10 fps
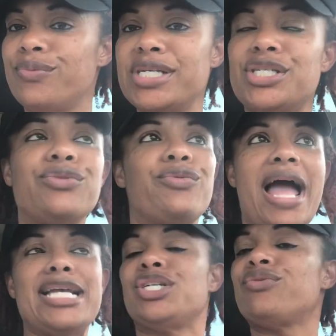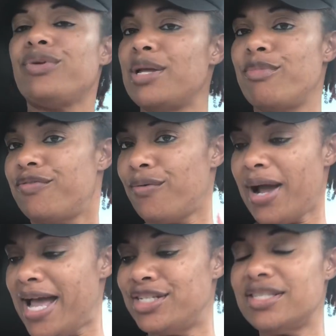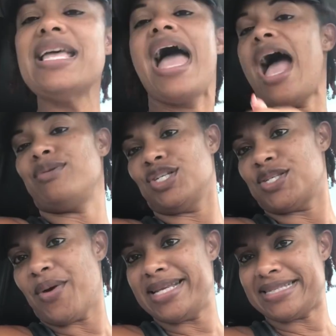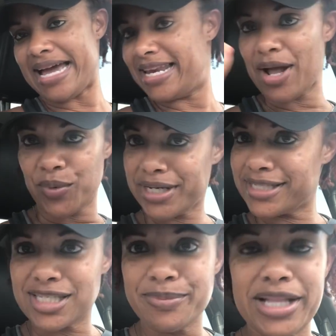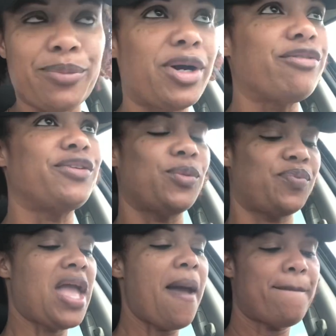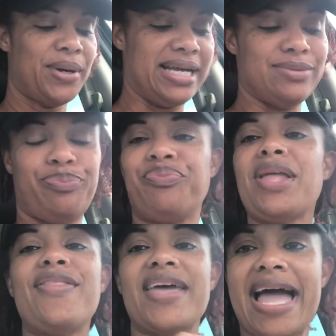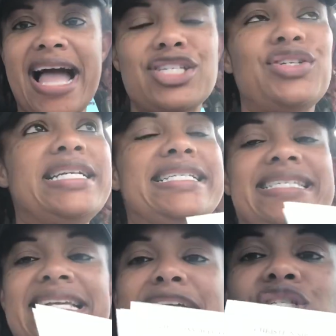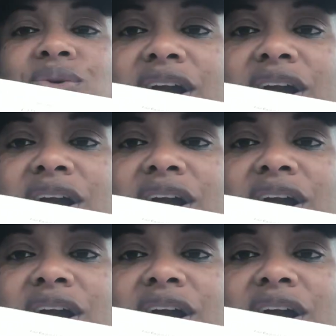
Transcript: we should i should read before i just i was just so excited i wanted to smell the perfume but they actually send you a